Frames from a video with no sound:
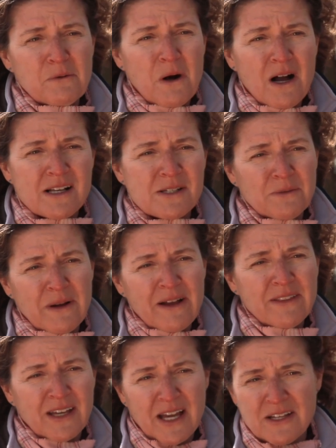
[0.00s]
walks around
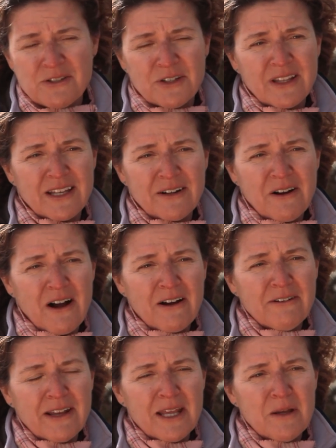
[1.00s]
the country that are
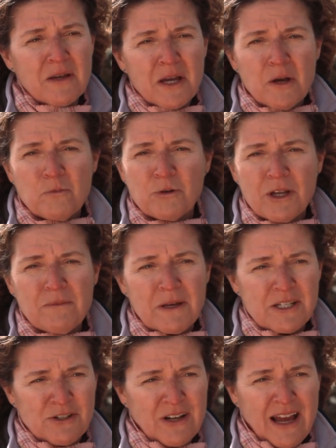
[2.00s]
already pre-measured